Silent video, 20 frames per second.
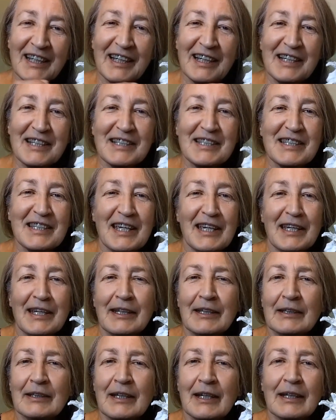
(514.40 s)
saying
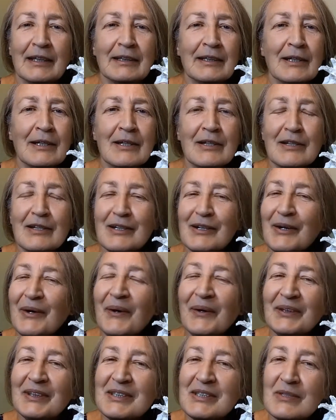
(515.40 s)
that all
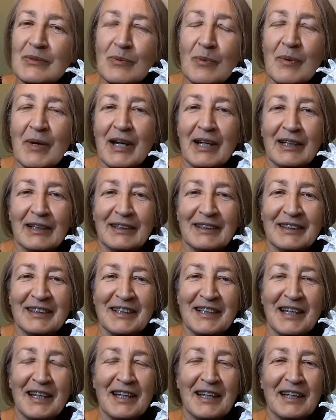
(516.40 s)
is well,
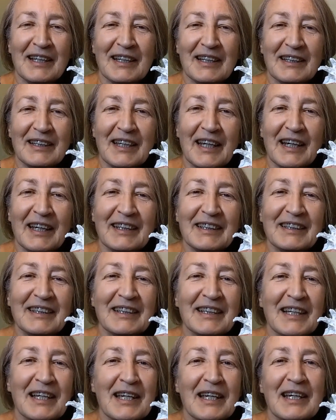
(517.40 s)
that
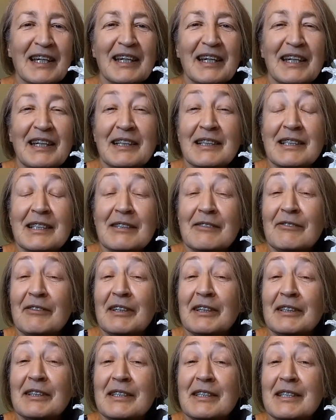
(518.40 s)
it
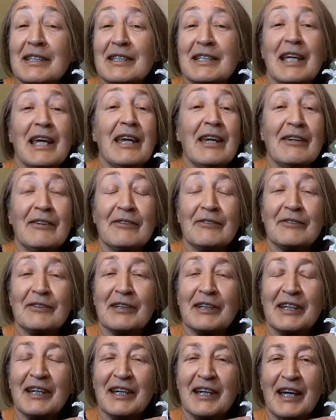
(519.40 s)
feels safe
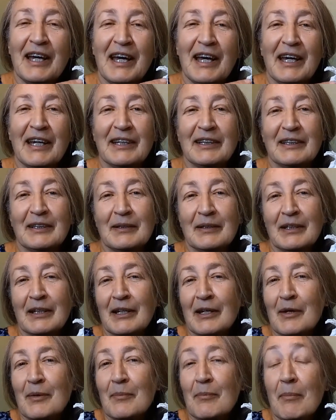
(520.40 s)
and
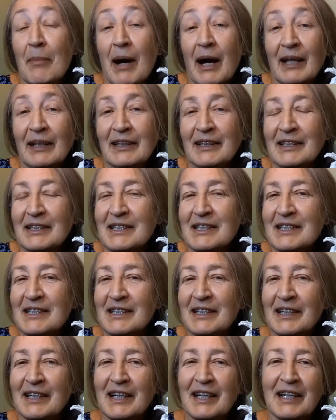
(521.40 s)
balanced,
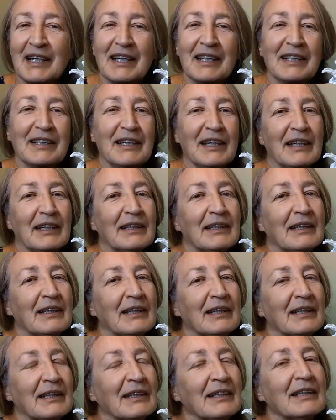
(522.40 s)
that
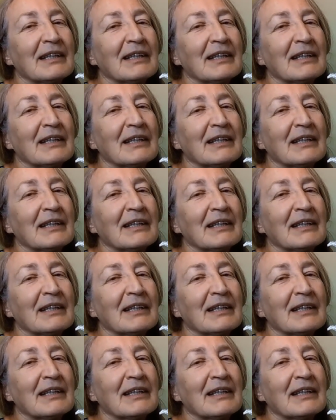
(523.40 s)
the